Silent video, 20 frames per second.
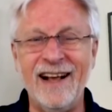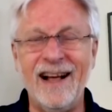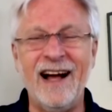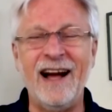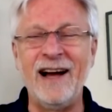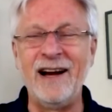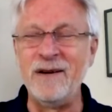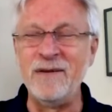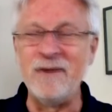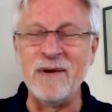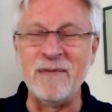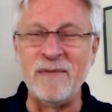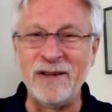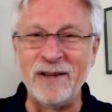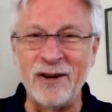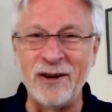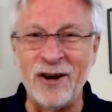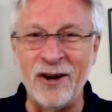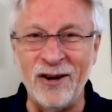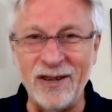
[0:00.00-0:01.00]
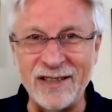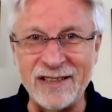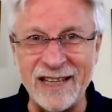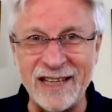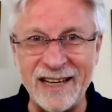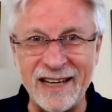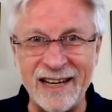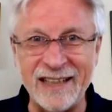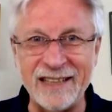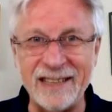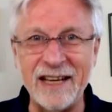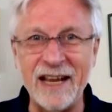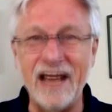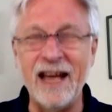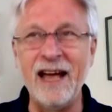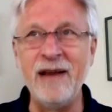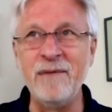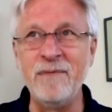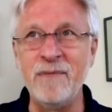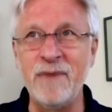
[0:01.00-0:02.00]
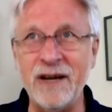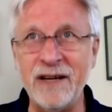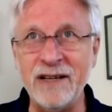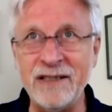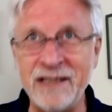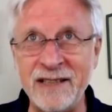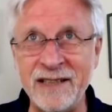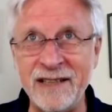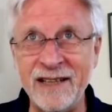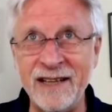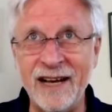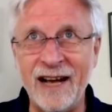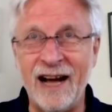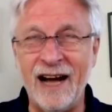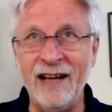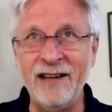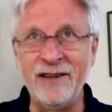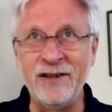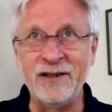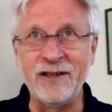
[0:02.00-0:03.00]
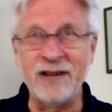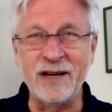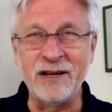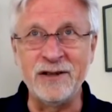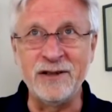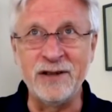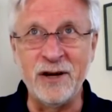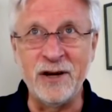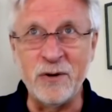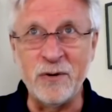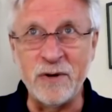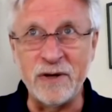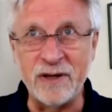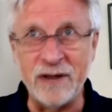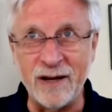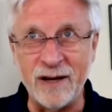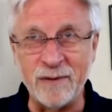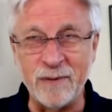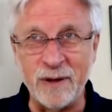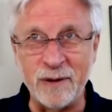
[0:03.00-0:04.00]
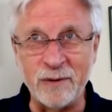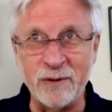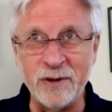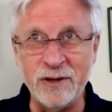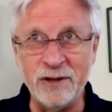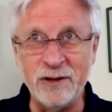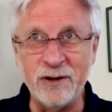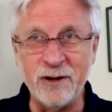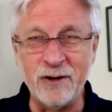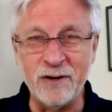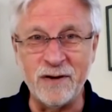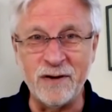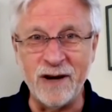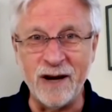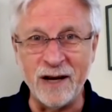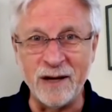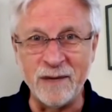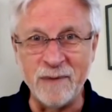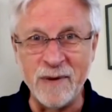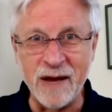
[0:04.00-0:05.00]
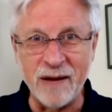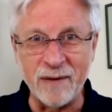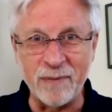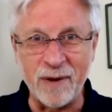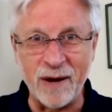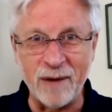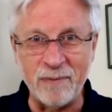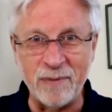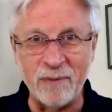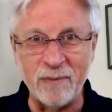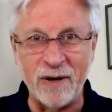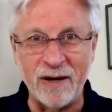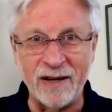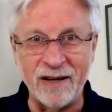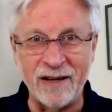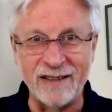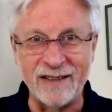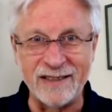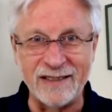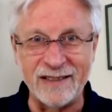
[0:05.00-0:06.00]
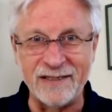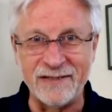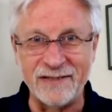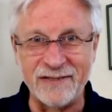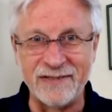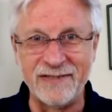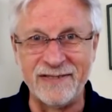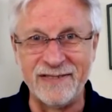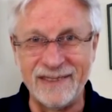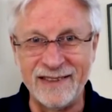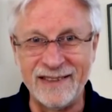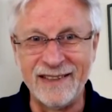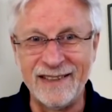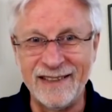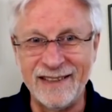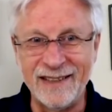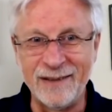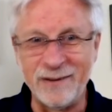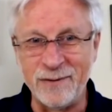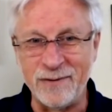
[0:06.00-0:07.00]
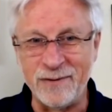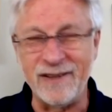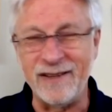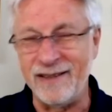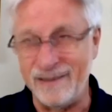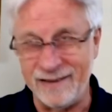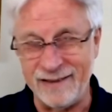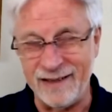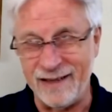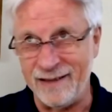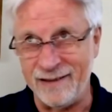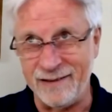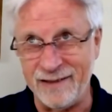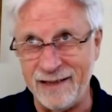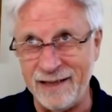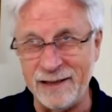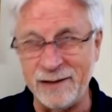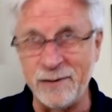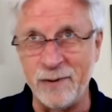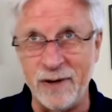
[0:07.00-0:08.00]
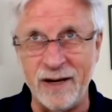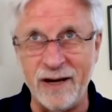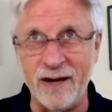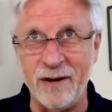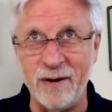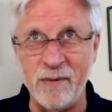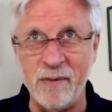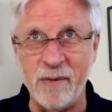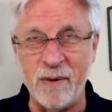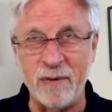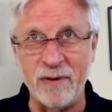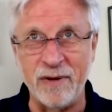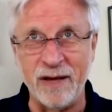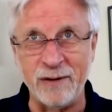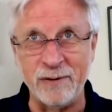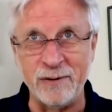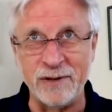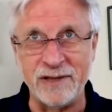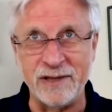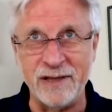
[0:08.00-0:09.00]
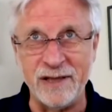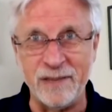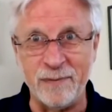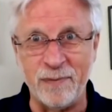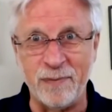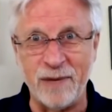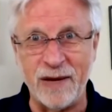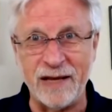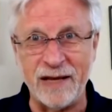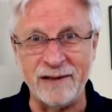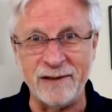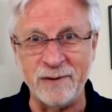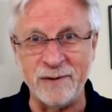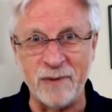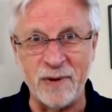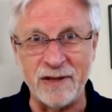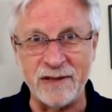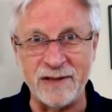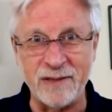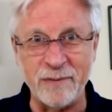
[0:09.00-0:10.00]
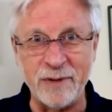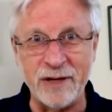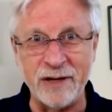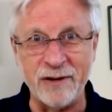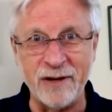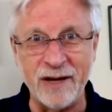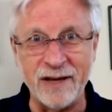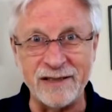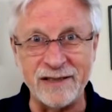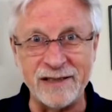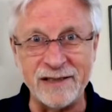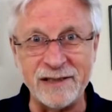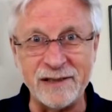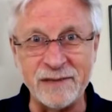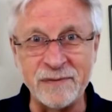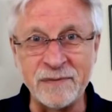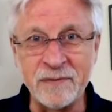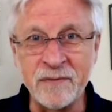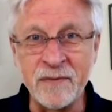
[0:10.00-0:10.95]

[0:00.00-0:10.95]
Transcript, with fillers: I remember the calls I get. Hey Martin, I thought I could go without, but could you overnight me a couple bottles of this one? I remember that it was the platinum plus amino acids.